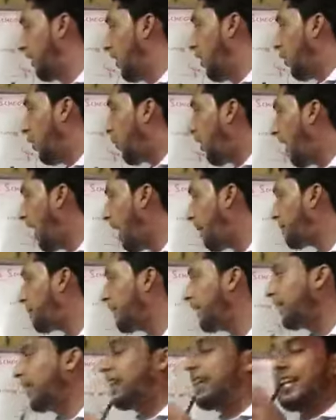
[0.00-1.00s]
what happened?
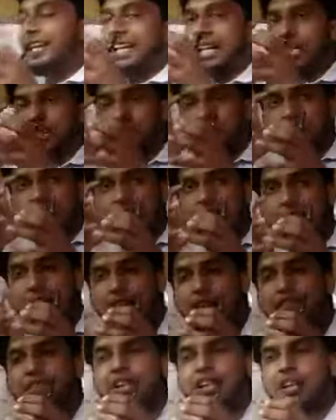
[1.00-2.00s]
It will
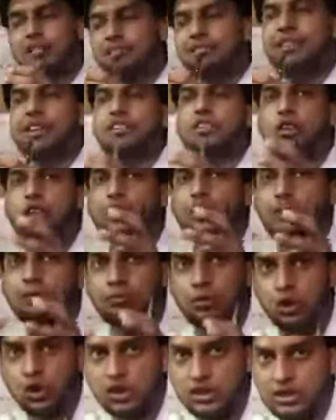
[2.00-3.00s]
have an effect on the
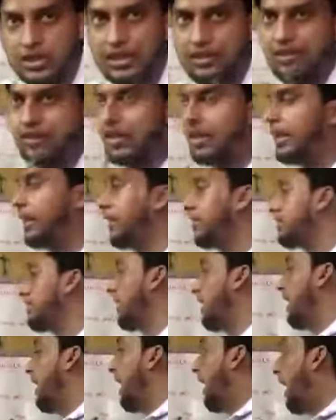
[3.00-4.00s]
both countries,
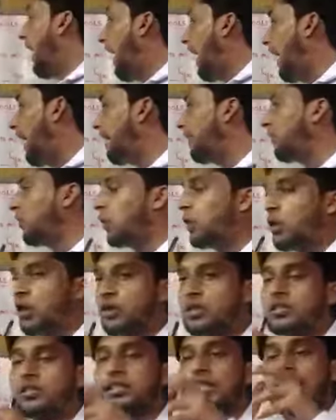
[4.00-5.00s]
and
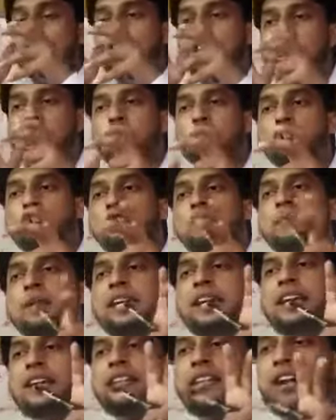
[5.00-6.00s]
those countries should be
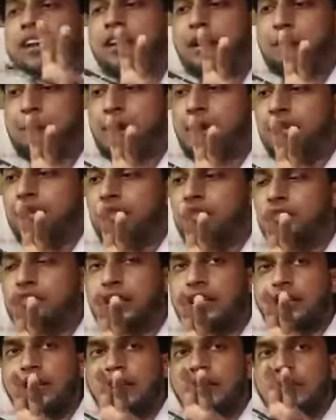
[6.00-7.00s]
interdependent,
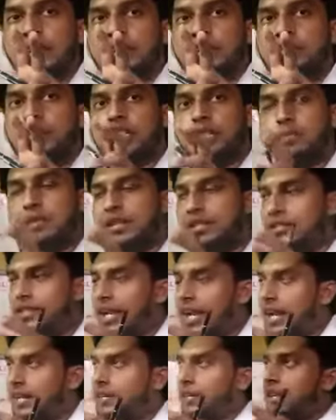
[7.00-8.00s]
which means
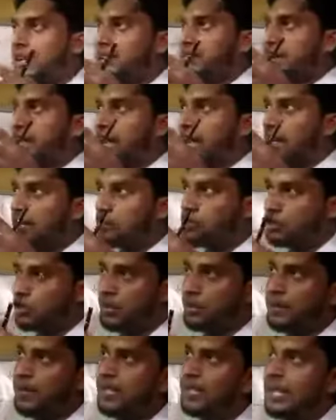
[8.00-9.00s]
that there should
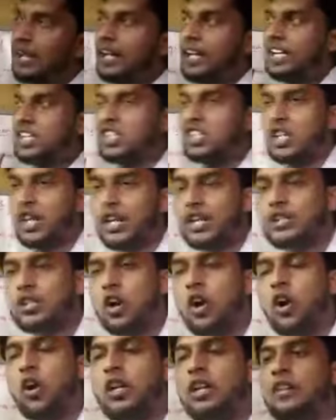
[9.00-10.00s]
be an exchange
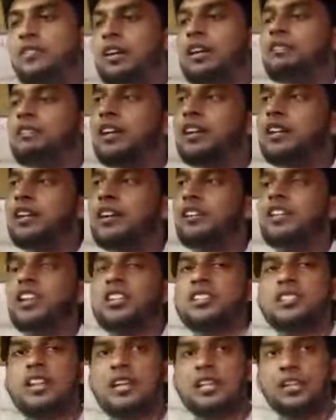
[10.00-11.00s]
only when one country is
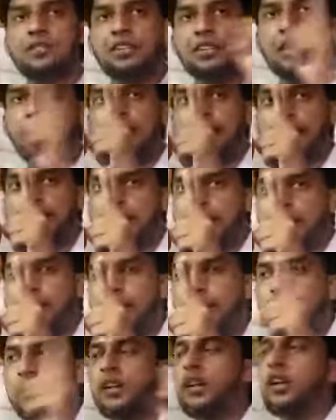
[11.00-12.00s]
ready with another
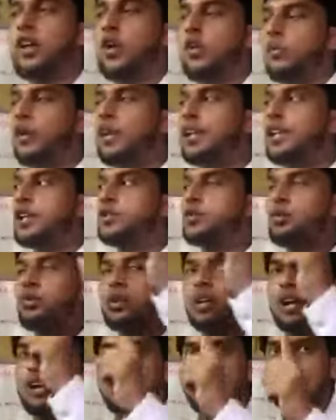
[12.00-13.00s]
country. When the two
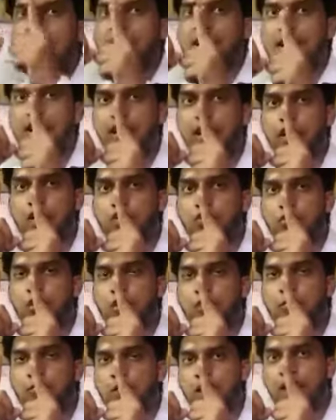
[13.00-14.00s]
countries are ready to
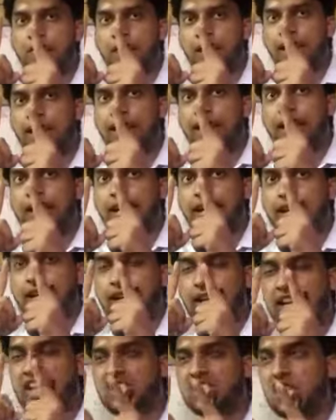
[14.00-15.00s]
make an
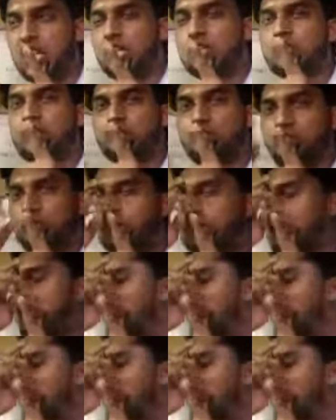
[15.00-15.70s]
exchange of goods and